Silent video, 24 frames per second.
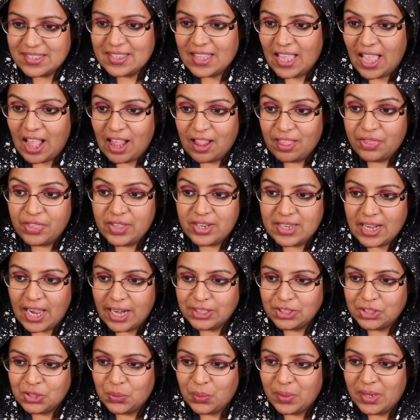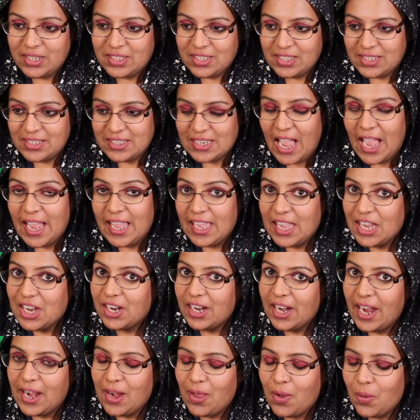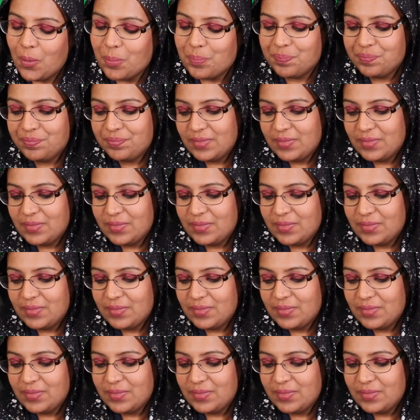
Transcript: the healthy natural way to dye hair at home.